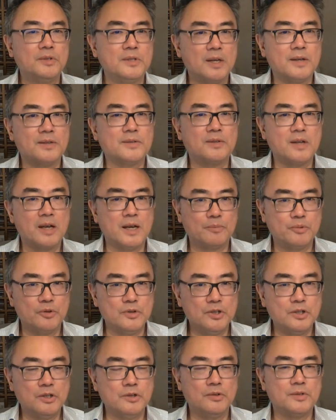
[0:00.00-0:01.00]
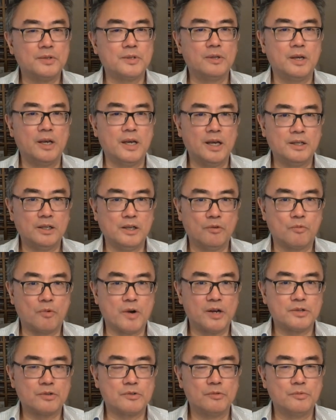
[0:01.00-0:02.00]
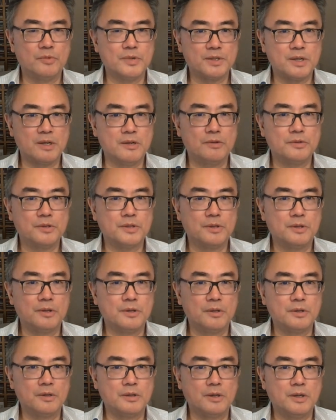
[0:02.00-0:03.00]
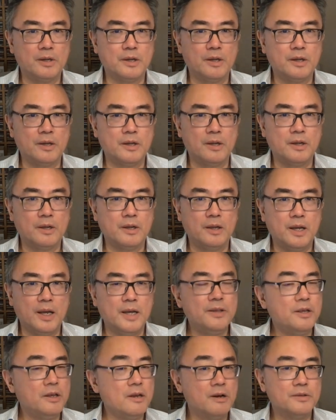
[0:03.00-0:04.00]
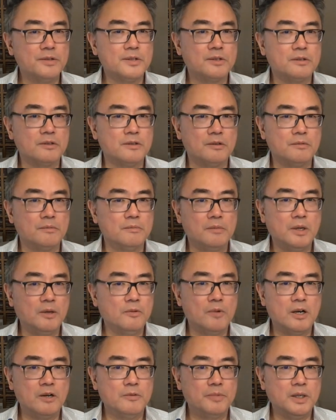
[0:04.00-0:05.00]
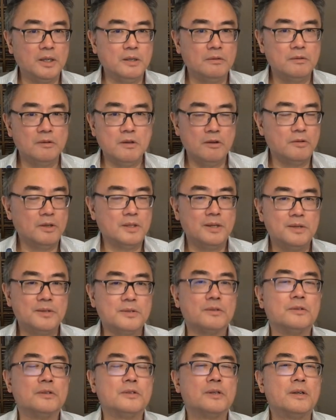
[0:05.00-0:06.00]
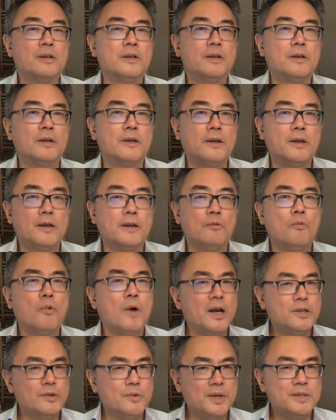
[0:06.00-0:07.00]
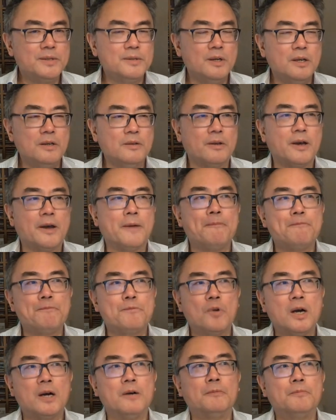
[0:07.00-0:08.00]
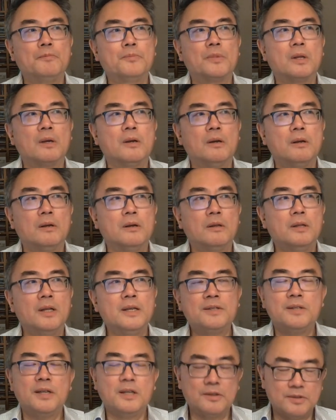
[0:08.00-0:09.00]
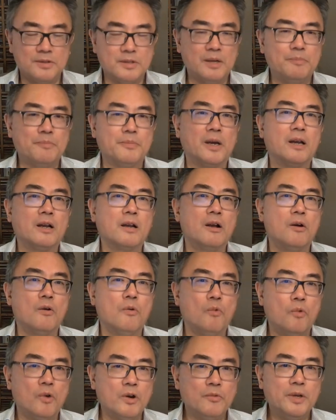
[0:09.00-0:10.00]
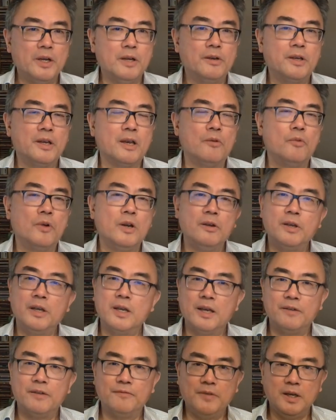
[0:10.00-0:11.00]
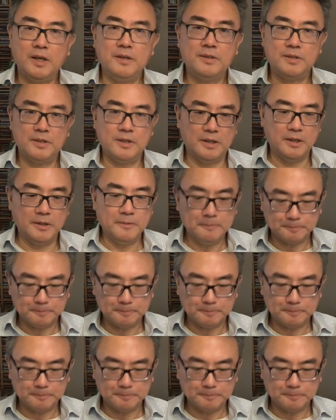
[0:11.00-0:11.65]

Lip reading: does that produce an irrational result? And the answer may well be, no, it doesn't. Why do I say that? Well, let's take a step back. What are we looking at? We're looking at VAT